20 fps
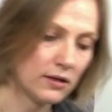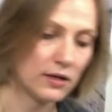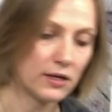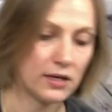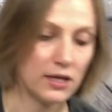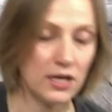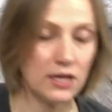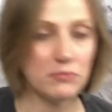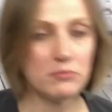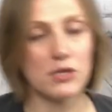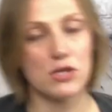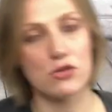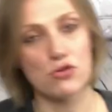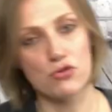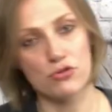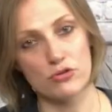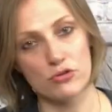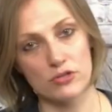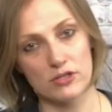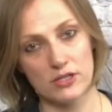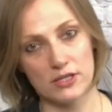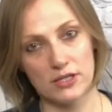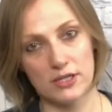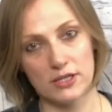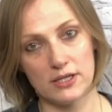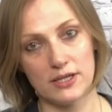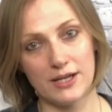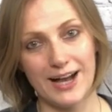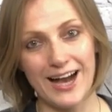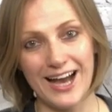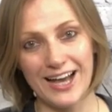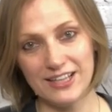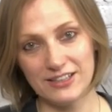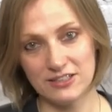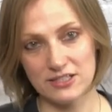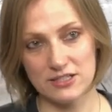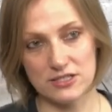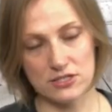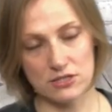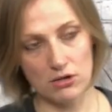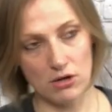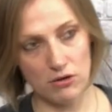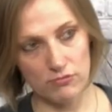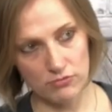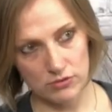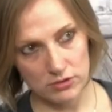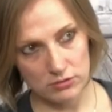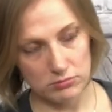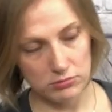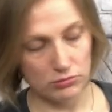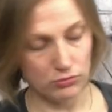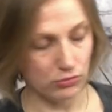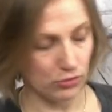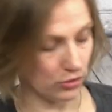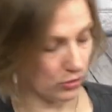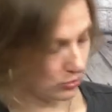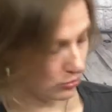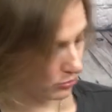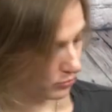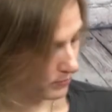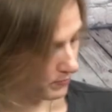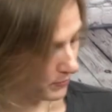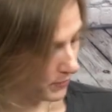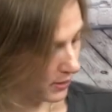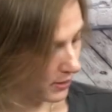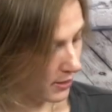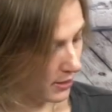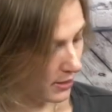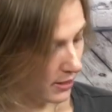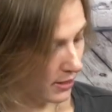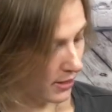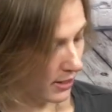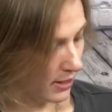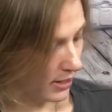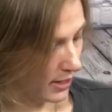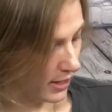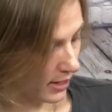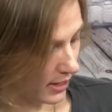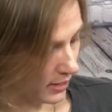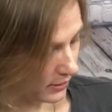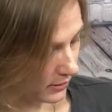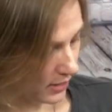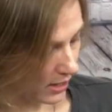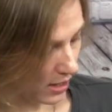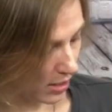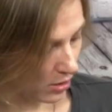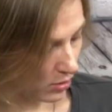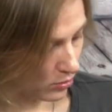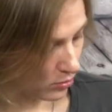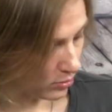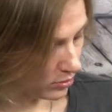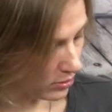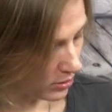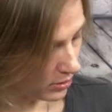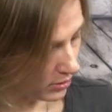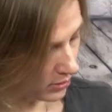Again, make sure the height is comfortable for you. And now